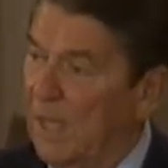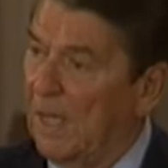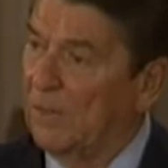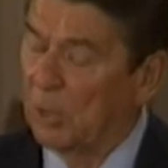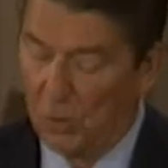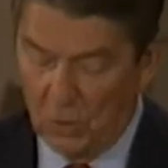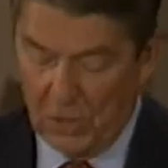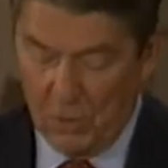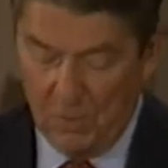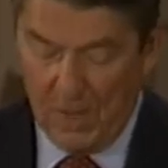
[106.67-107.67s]
and the
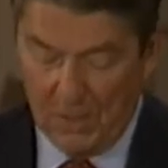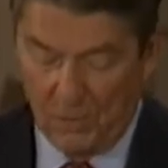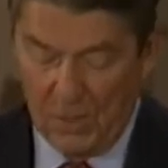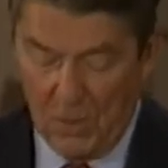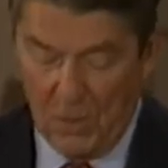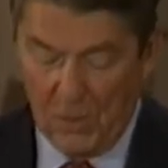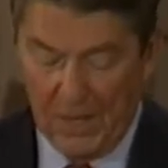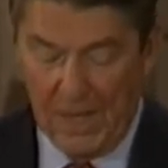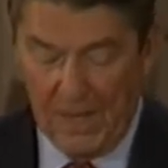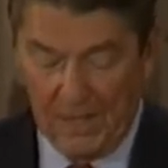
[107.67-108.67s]
Tokyo, Montreal,
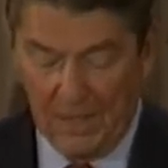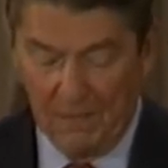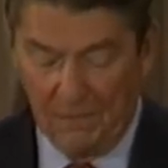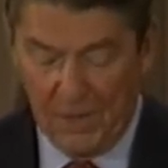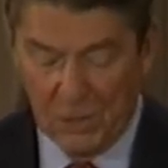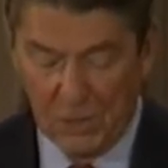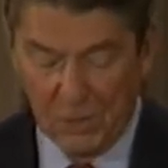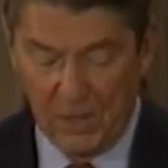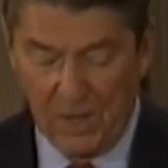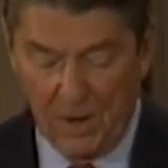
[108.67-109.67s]
and Hague
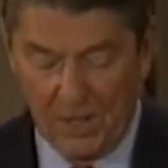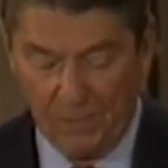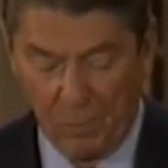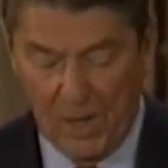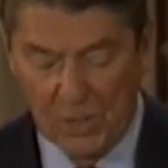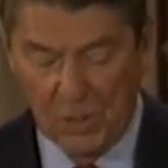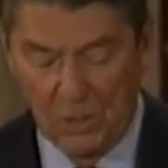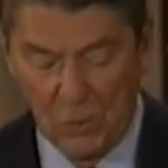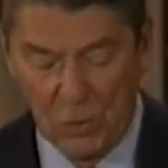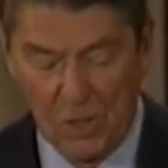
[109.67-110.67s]
Conventions regarding
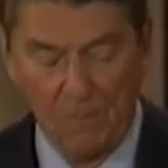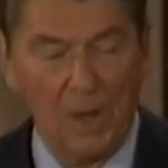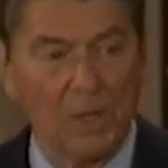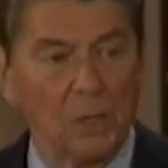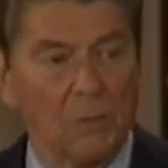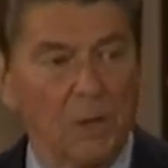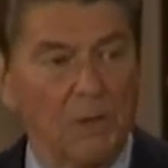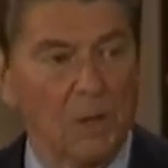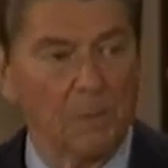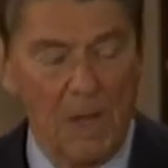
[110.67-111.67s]
prosecution and punishment
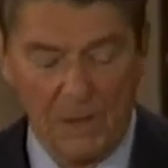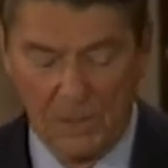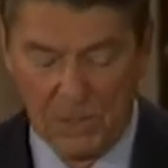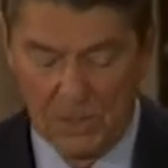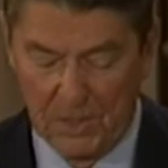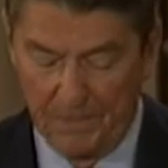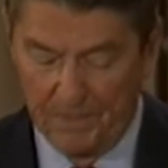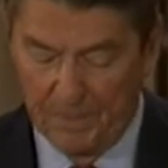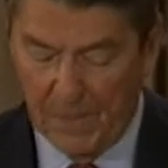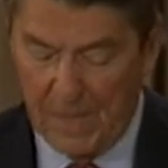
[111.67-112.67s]
of air pirates.
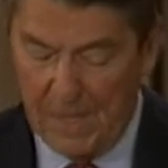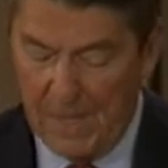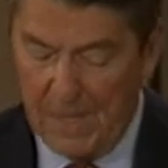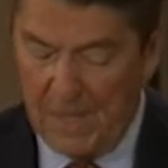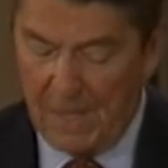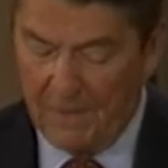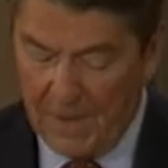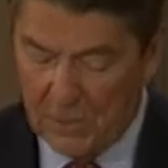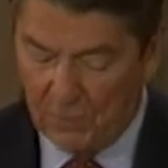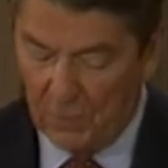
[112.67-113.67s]
I've
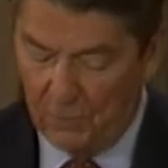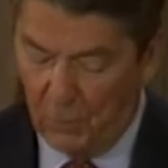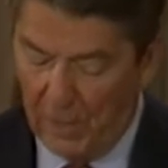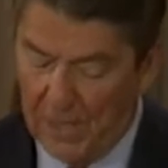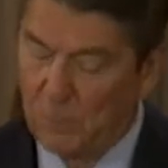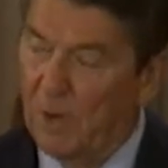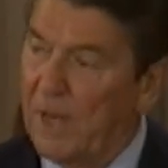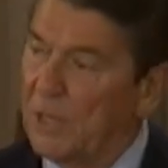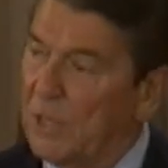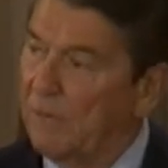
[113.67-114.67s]
asked for a full
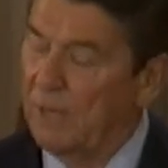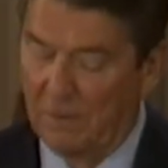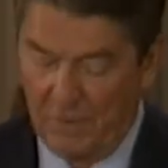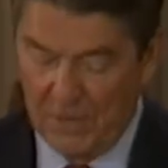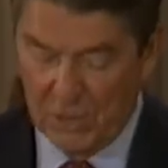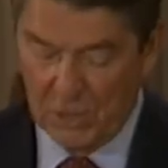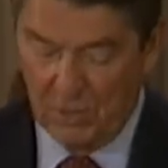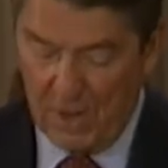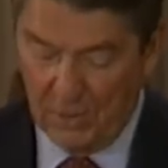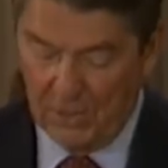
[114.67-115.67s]
explanation of the events
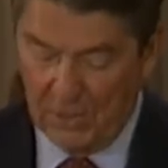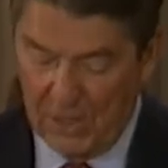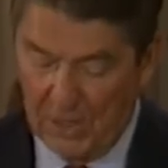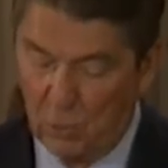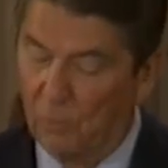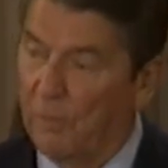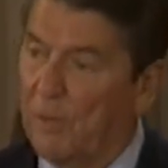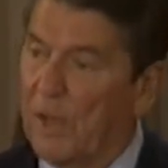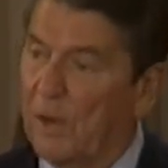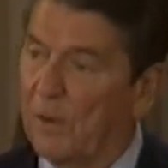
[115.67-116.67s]
surrounding the takeover
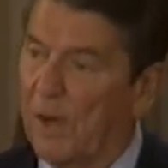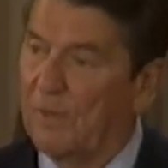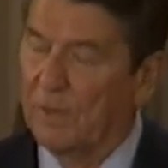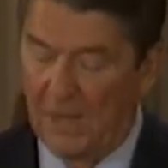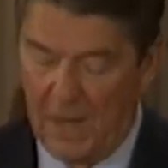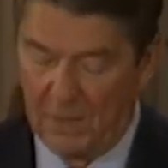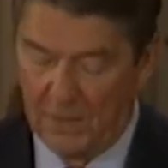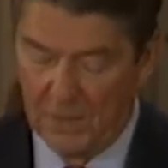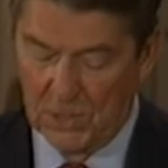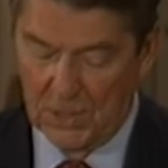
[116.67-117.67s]
of the aircraft in
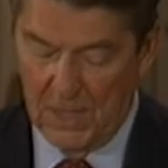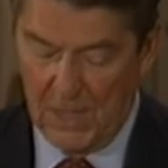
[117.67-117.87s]
Athens.